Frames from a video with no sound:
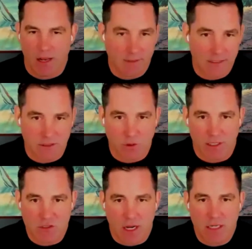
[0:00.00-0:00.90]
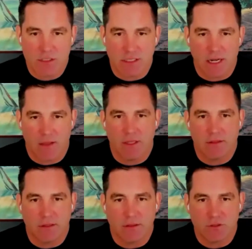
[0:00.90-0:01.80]
but I, I, think it's a great strategy, and I
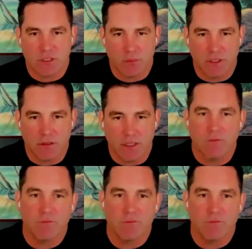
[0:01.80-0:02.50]
think that there's going to be a,